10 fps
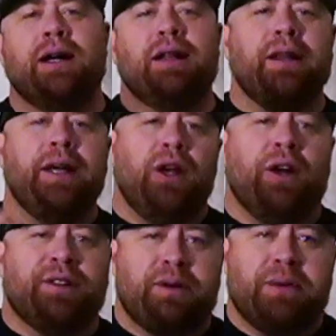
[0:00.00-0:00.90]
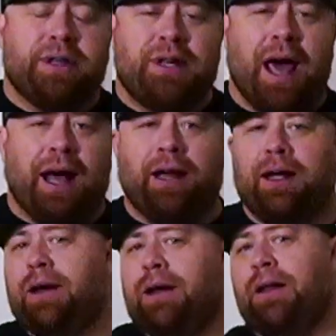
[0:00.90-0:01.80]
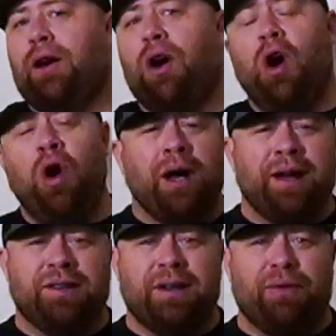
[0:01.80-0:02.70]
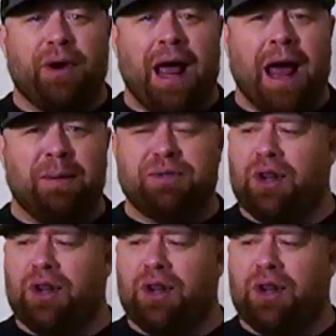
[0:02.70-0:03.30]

lean on some of the tech. There are all kinds of different apps.